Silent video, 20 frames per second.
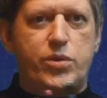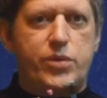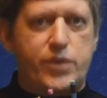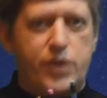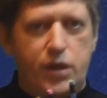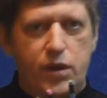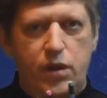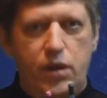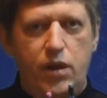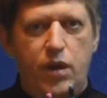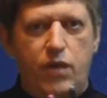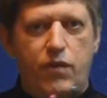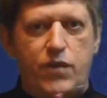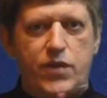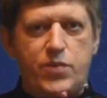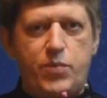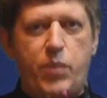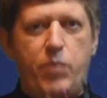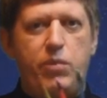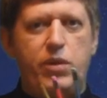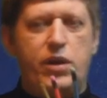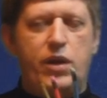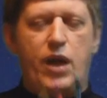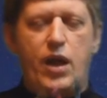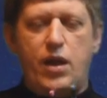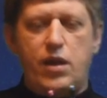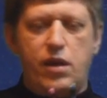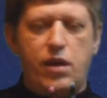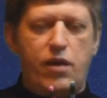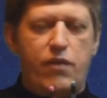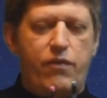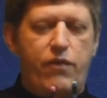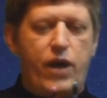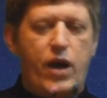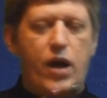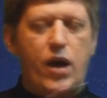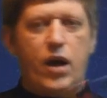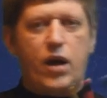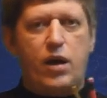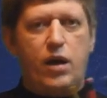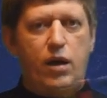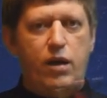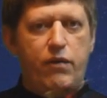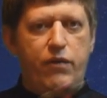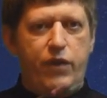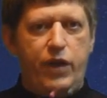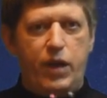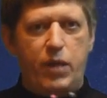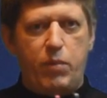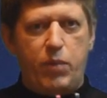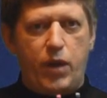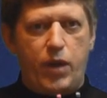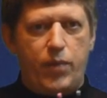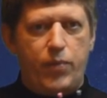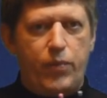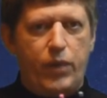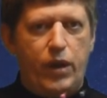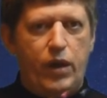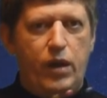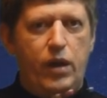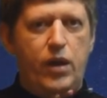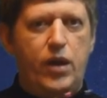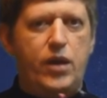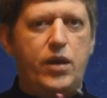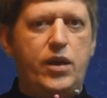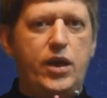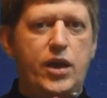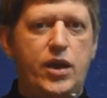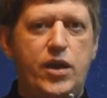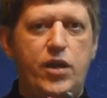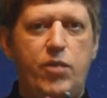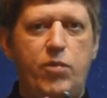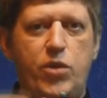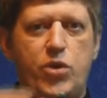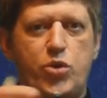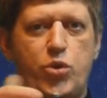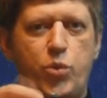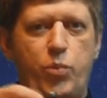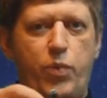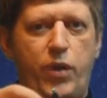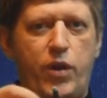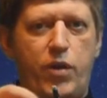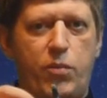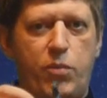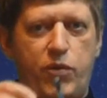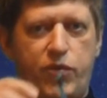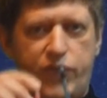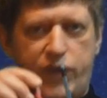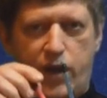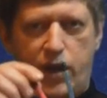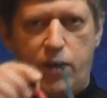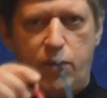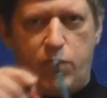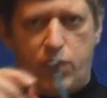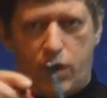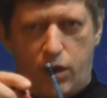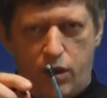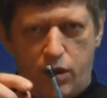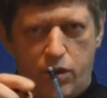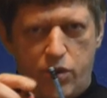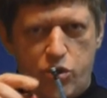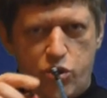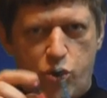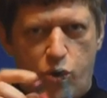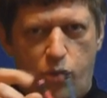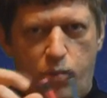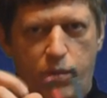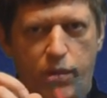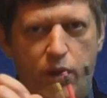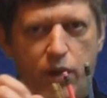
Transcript: as well as we didn't find the memories of facts or time among them.